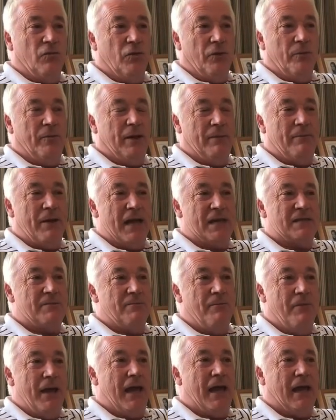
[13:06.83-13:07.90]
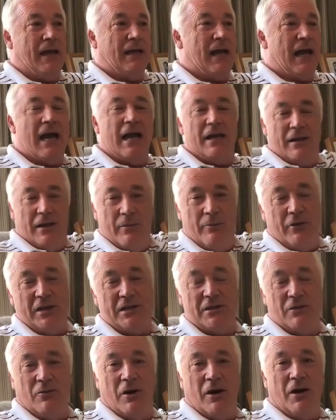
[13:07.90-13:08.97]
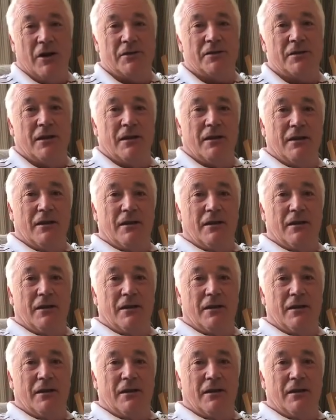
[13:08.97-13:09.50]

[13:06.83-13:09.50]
would be best male at the Brit Awards,